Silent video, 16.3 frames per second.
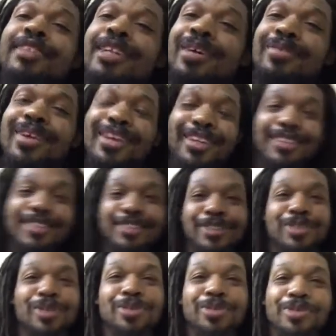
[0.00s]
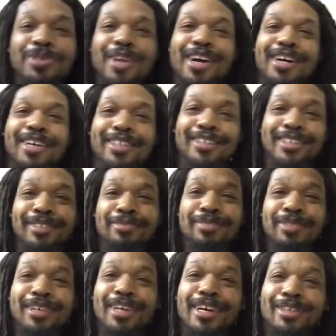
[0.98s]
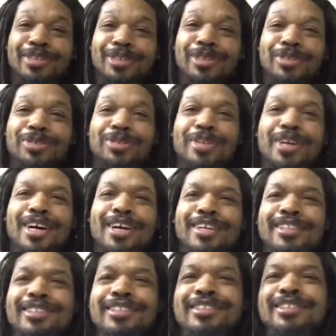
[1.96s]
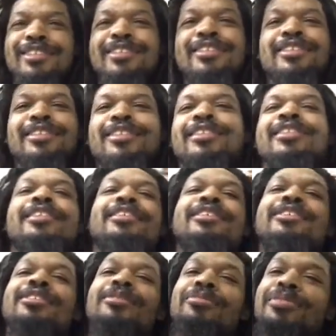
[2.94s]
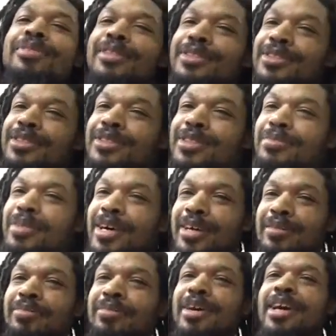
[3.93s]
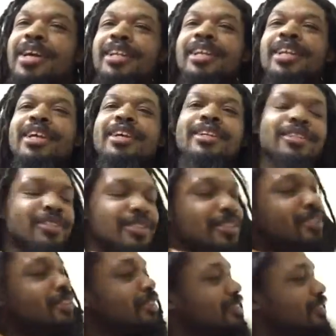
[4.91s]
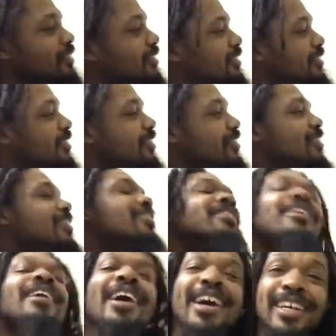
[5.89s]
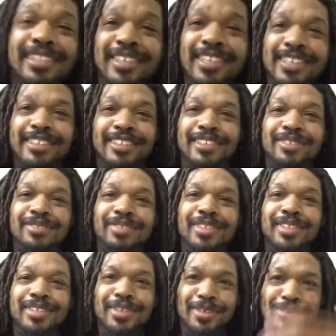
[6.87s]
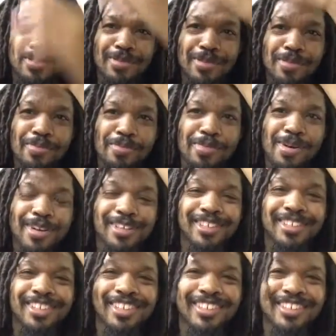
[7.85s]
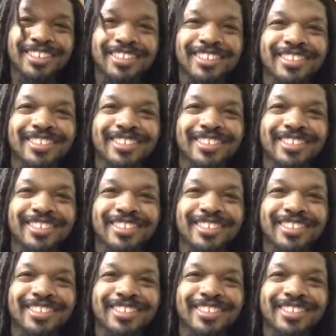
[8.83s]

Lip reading: I'm not gonna show you guys, but I'll show you guys some pictures of my combined locks at the end of the video. But yeah,